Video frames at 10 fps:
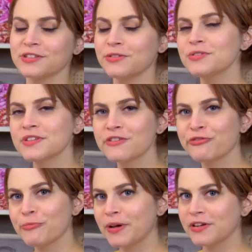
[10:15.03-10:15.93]
So using the
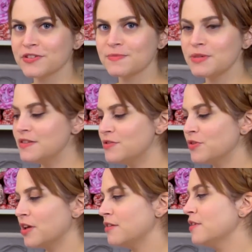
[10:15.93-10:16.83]
foot pedal just means
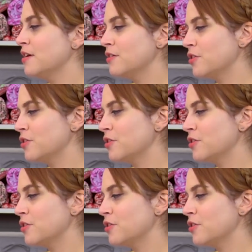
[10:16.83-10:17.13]
you can